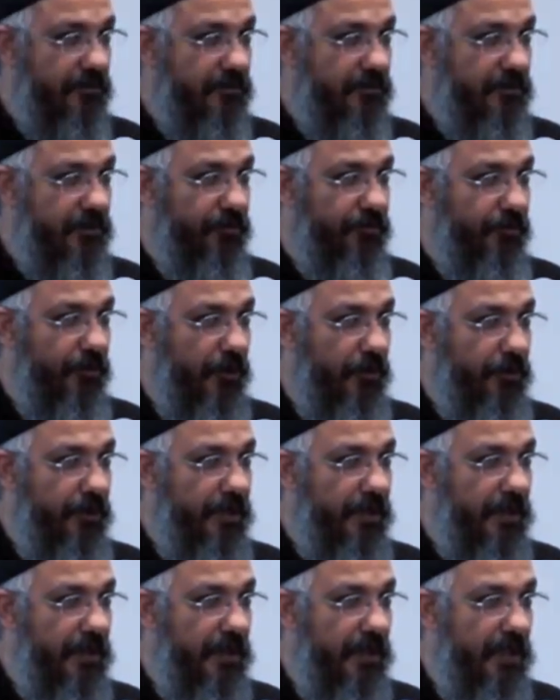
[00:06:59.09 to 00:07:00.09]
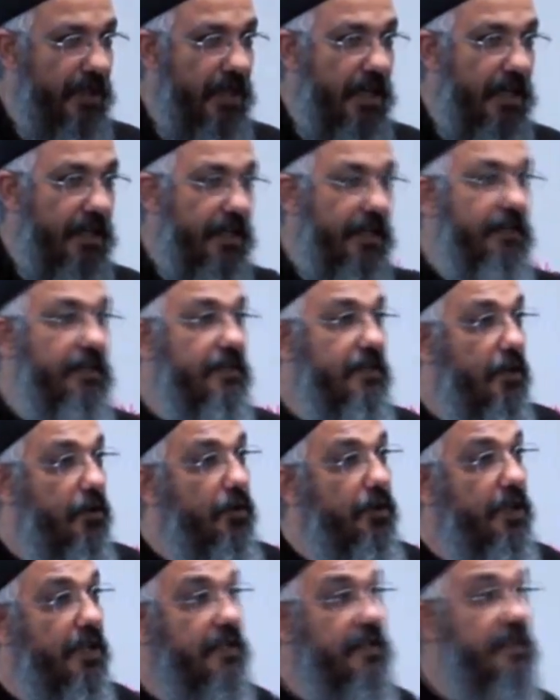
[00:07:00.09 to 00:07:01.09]
You following? Then
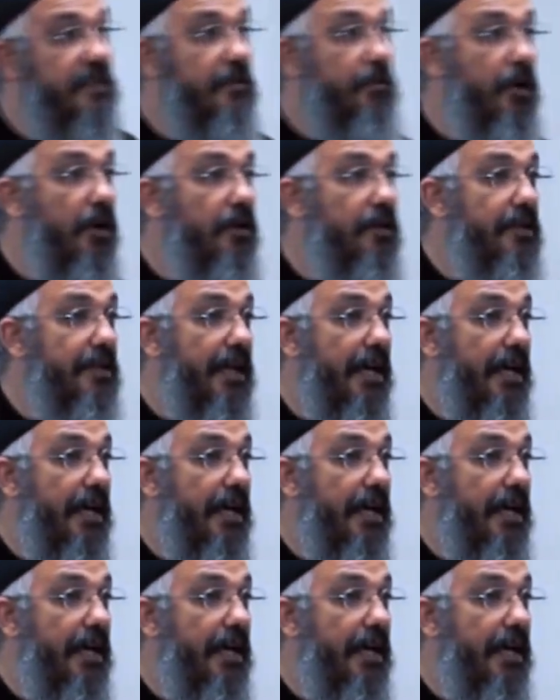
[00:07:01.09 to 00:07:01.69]
Thessalonians is about